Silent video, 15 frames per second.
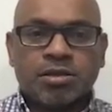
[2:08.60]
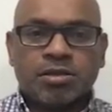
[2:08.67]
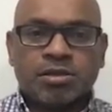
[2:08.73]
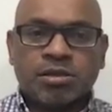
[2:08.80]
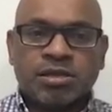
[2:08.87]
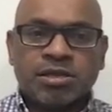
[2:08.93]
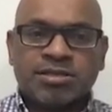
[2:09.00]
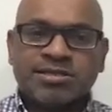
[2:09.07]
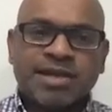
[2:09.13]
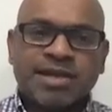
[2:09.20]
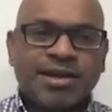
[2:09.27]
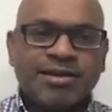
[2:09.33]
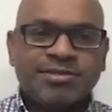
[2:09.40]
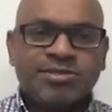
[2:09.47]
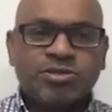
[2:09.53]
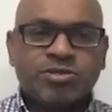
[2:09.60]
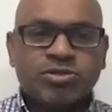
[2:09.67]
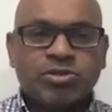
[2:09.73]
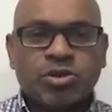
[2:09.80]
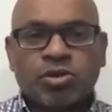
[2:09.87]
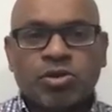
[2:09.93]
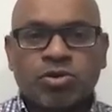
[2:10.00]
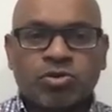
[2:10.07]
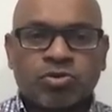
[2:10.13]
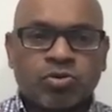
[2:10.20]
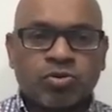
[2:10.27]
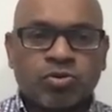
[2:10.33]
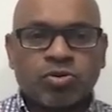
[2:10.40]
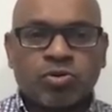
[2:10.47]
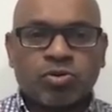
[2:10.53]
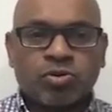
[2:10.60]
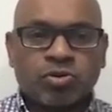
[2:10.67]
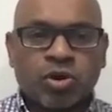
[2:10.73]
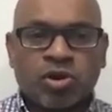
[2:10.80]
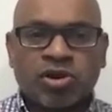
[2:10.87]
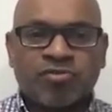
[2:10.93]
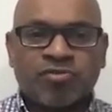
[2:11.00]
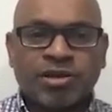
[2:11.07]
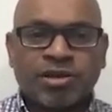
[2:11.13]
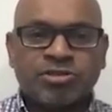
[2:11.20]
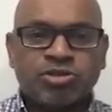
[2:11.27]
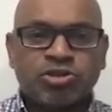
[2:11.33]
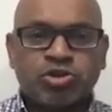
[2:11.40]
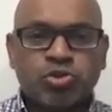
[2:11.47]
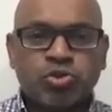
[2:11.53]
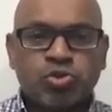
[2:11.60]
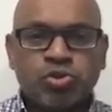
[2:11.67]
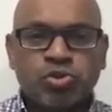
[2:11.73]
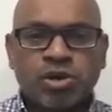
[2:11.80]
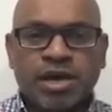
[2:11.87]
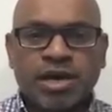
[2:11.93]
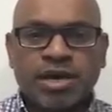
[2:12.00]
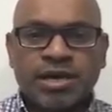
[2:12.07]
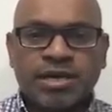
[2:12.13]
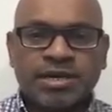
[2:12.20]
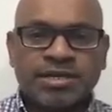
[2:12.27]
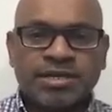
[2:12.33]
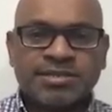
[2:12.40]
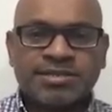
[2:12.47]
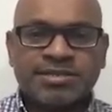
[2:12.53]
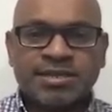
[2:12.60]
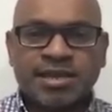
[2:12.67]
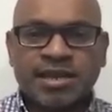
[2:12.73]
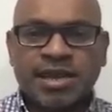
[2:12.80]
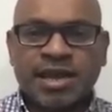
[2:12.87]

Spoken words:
The SARS coronavirus 2 is an